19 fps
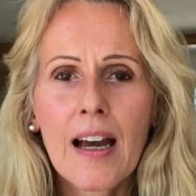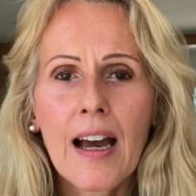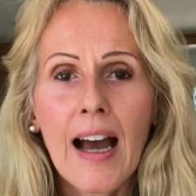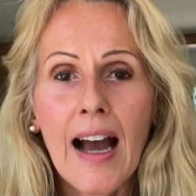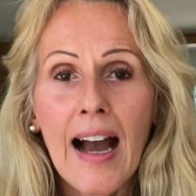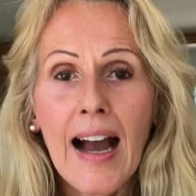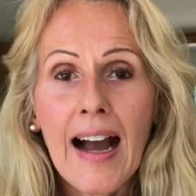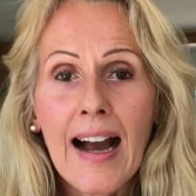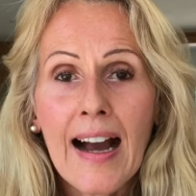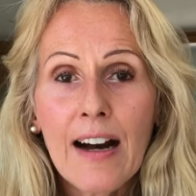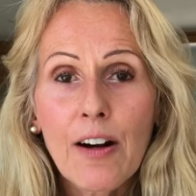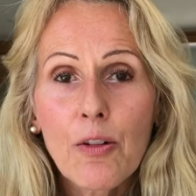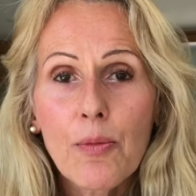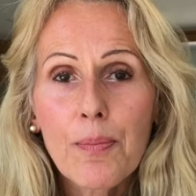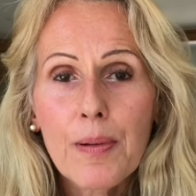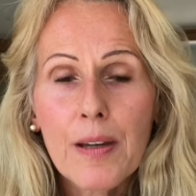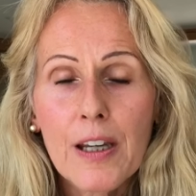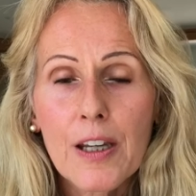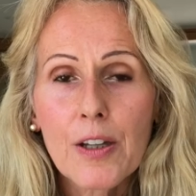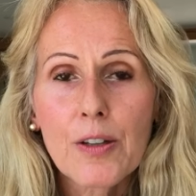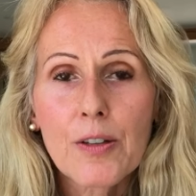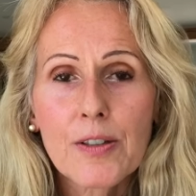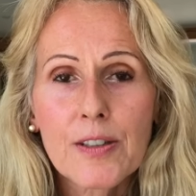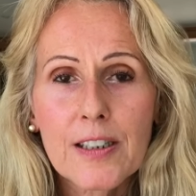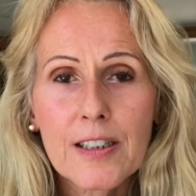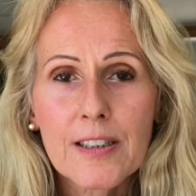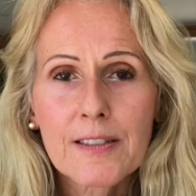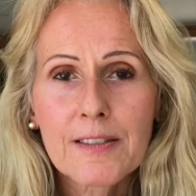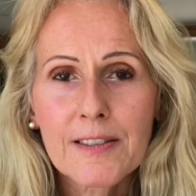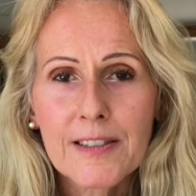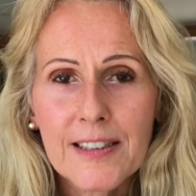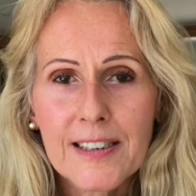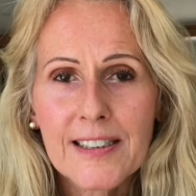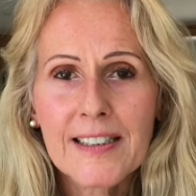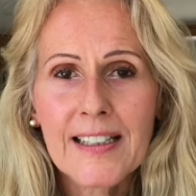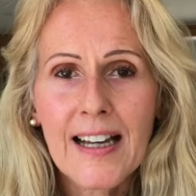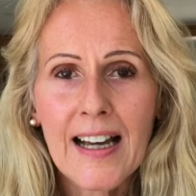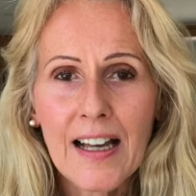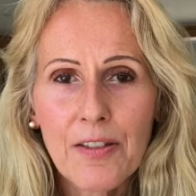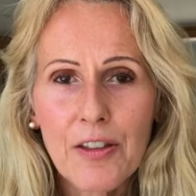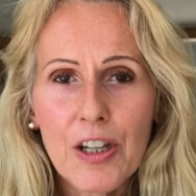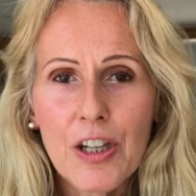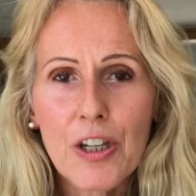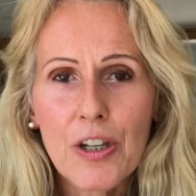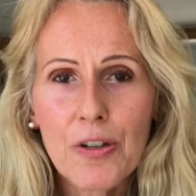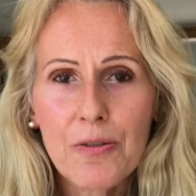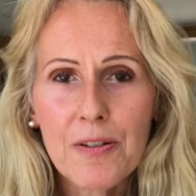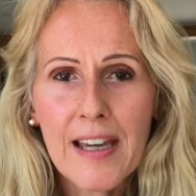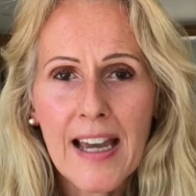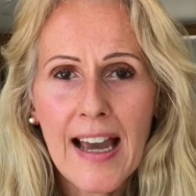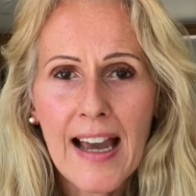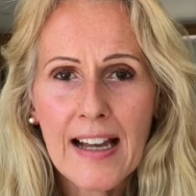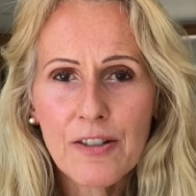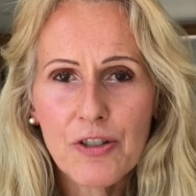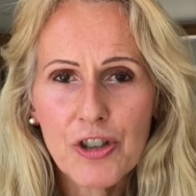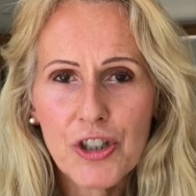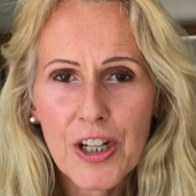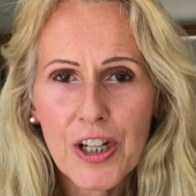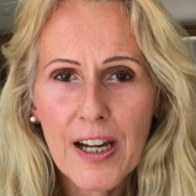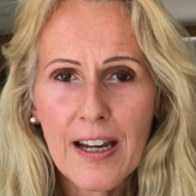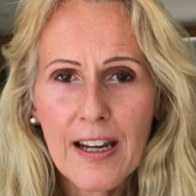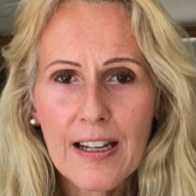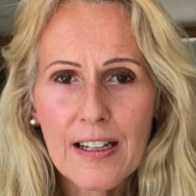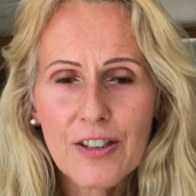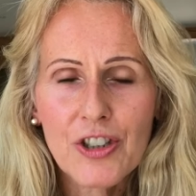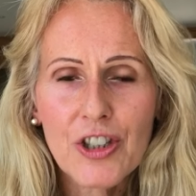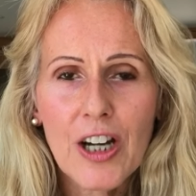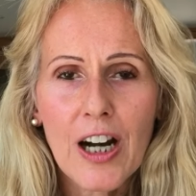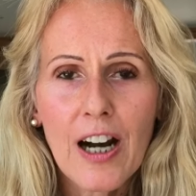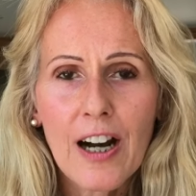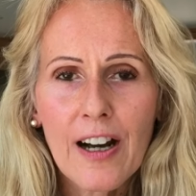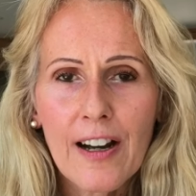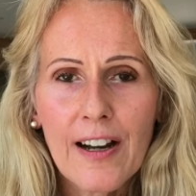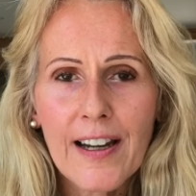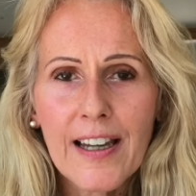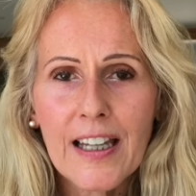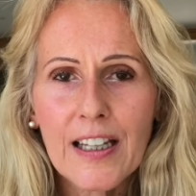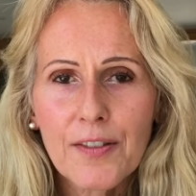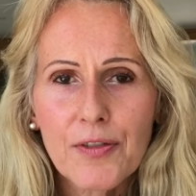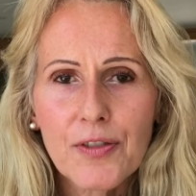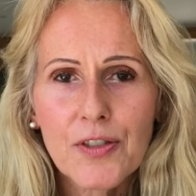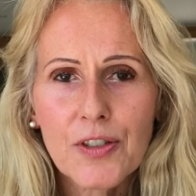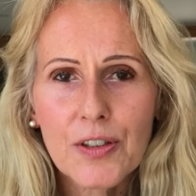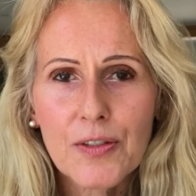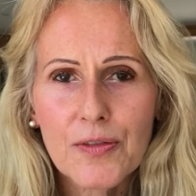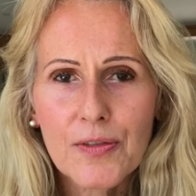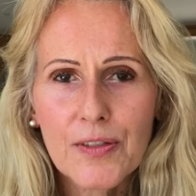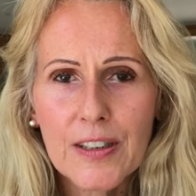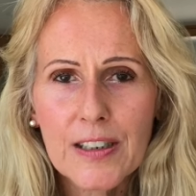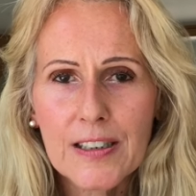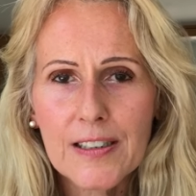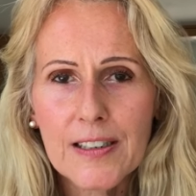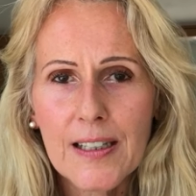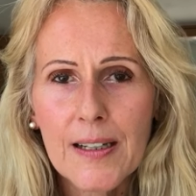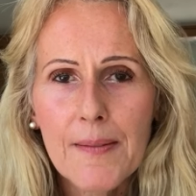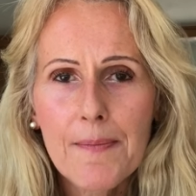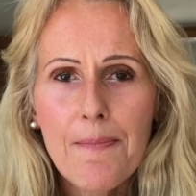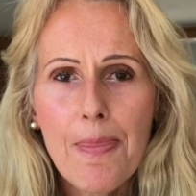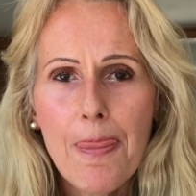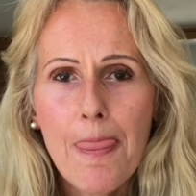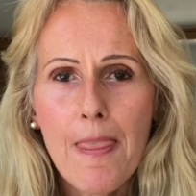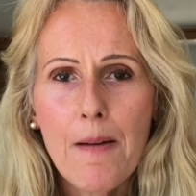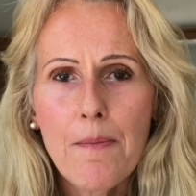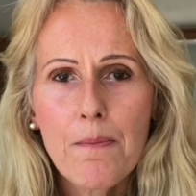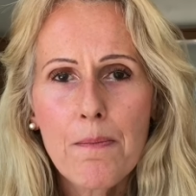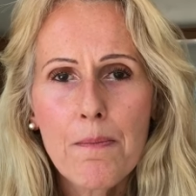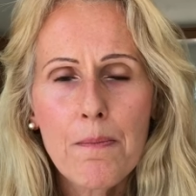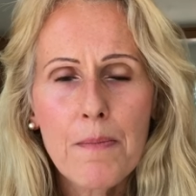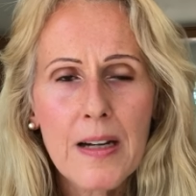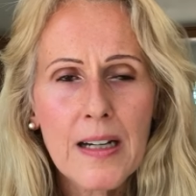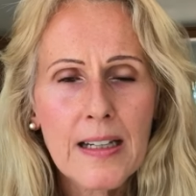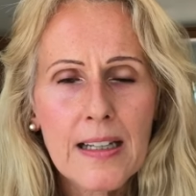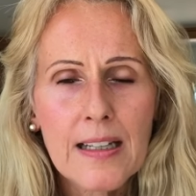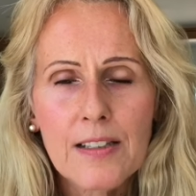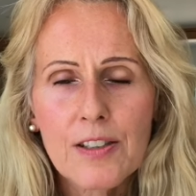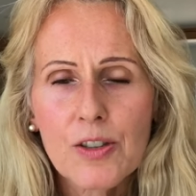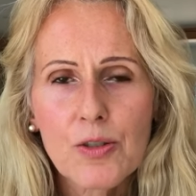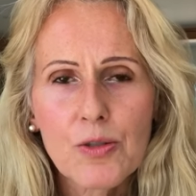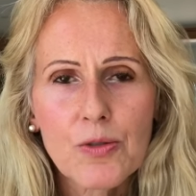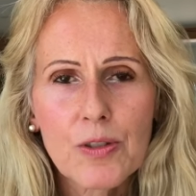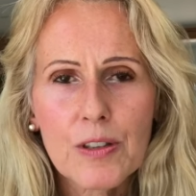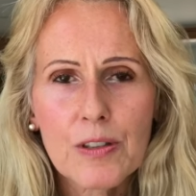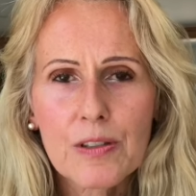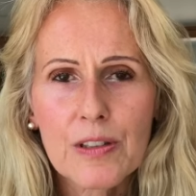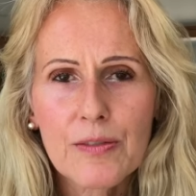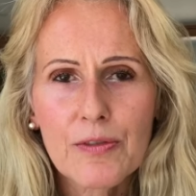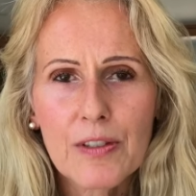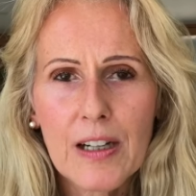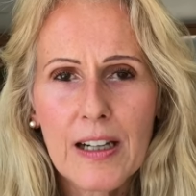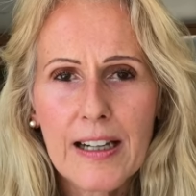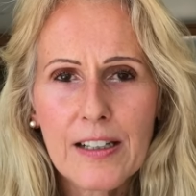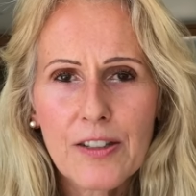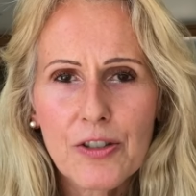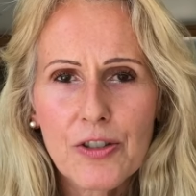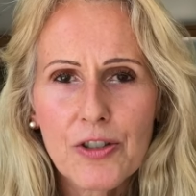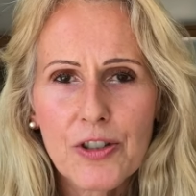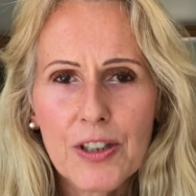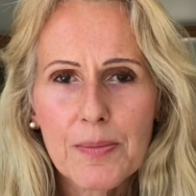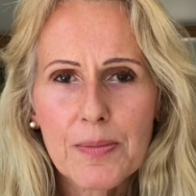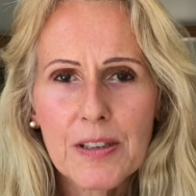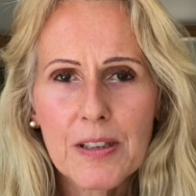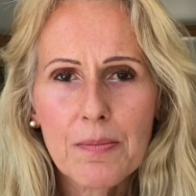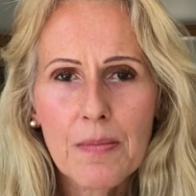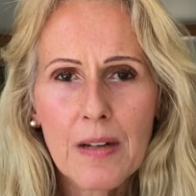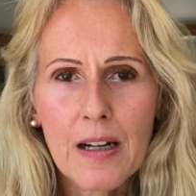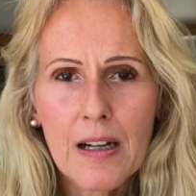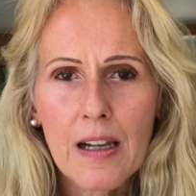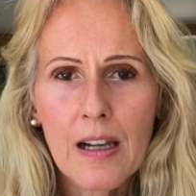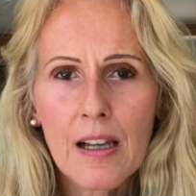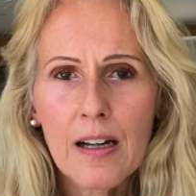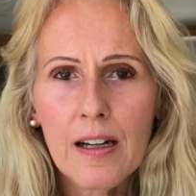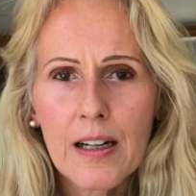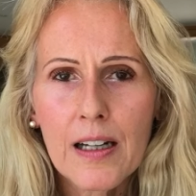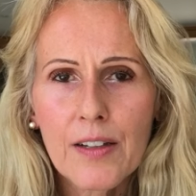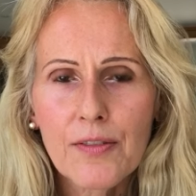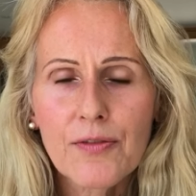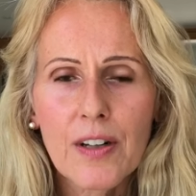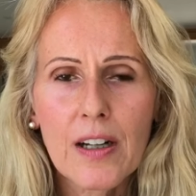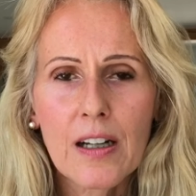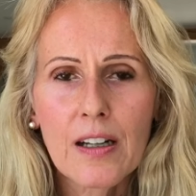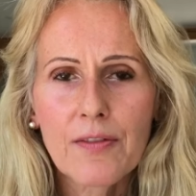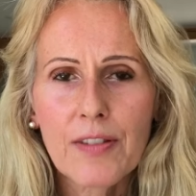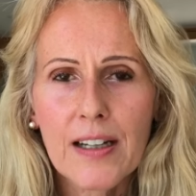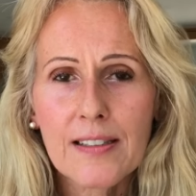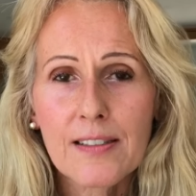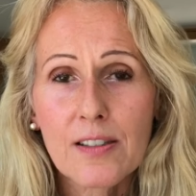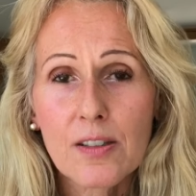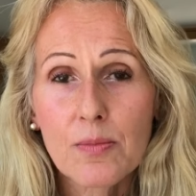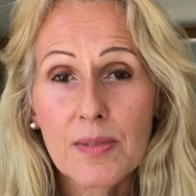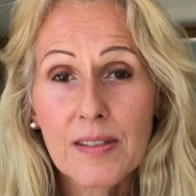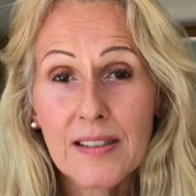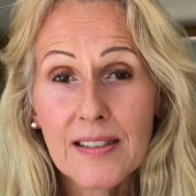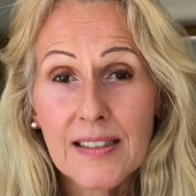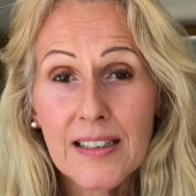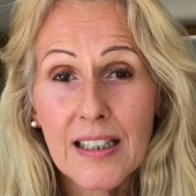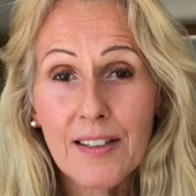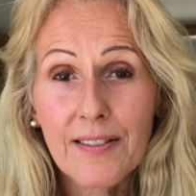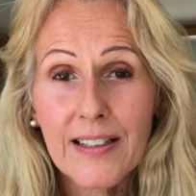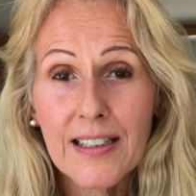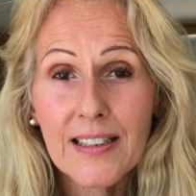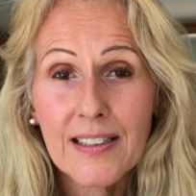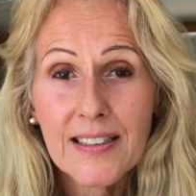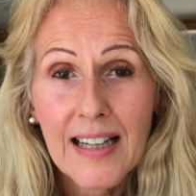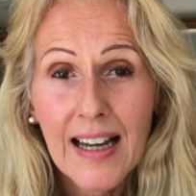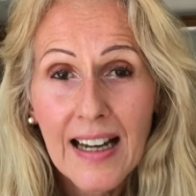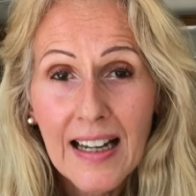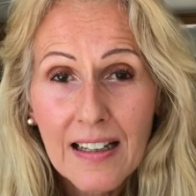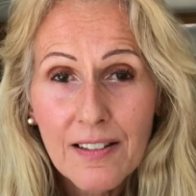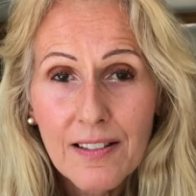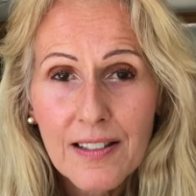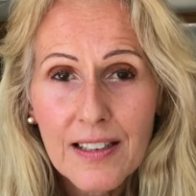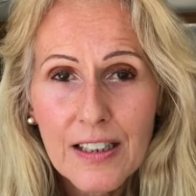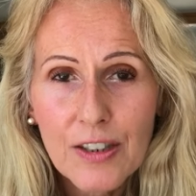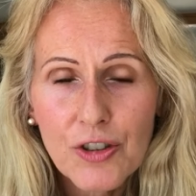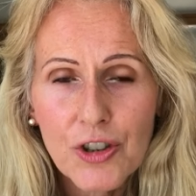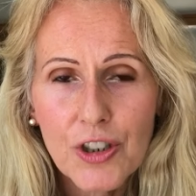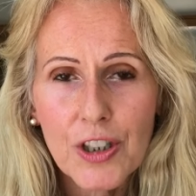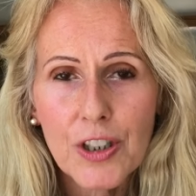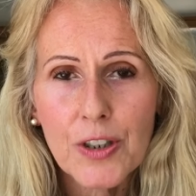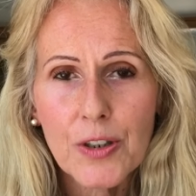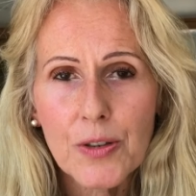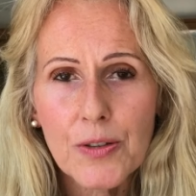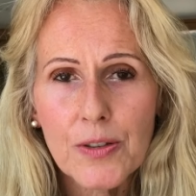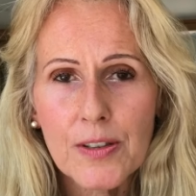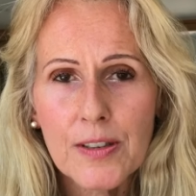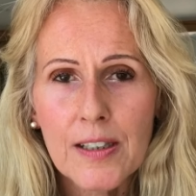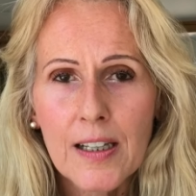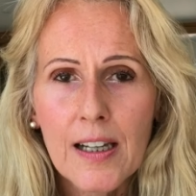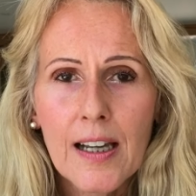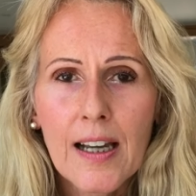help you to understand that you can change. I have suffered many destructive relationships in my life. I've had some serious health issues.